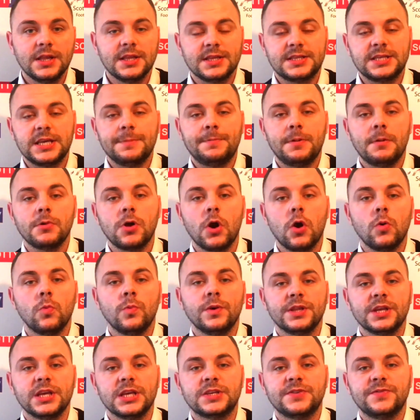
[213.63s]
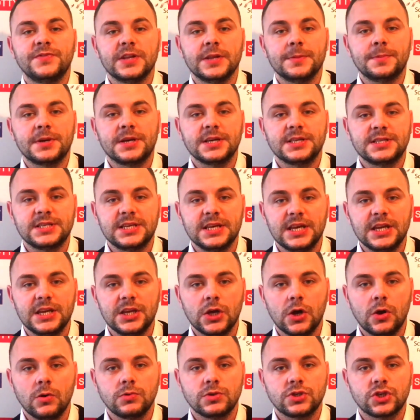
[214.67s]
The tip I'm going with is Philip
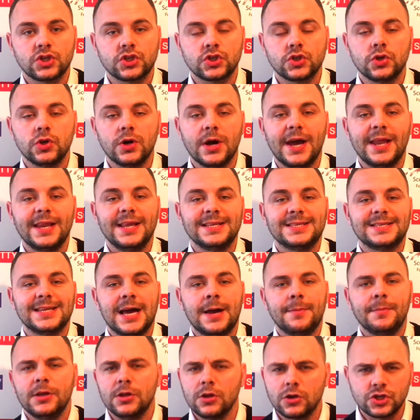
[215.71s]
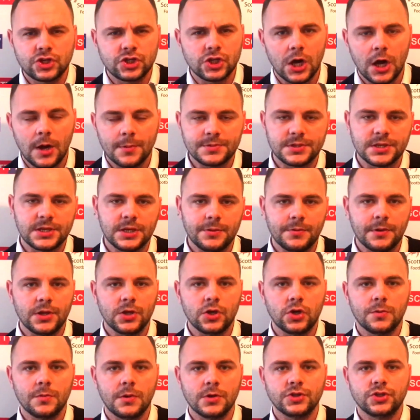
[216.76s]
Coutinho to score anytime. He looked sharp, didn't he, when he
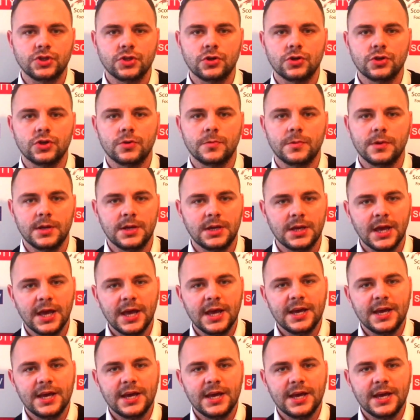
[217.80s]
come on during the week?